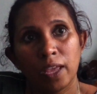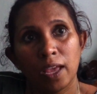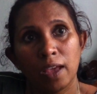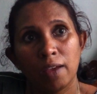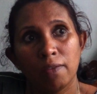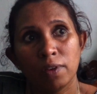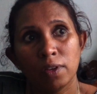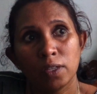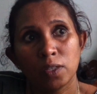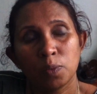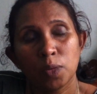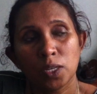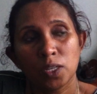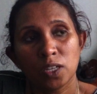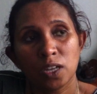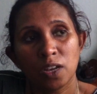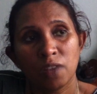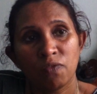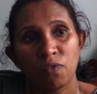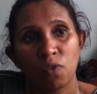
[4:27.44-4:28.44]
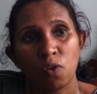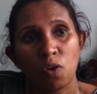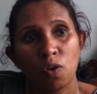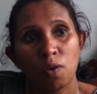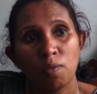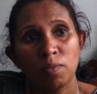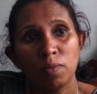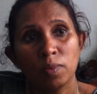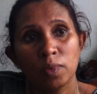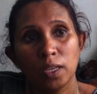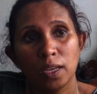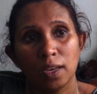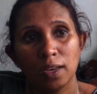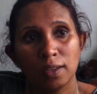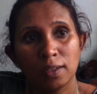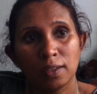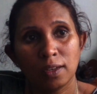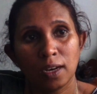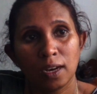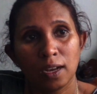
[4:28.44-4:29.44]
we have a special form
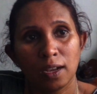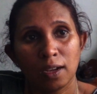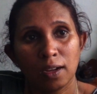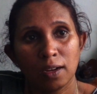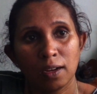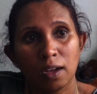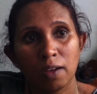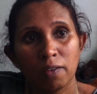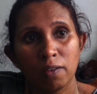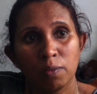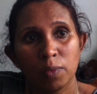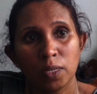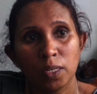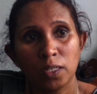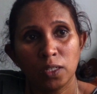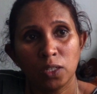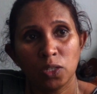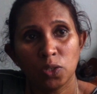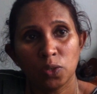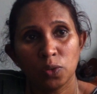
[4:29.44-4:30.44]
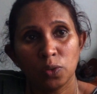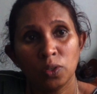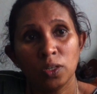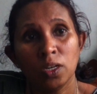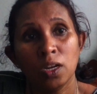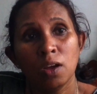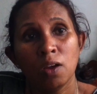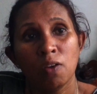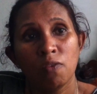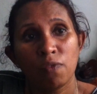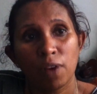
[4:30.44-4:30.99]
in Sri Lankan government issued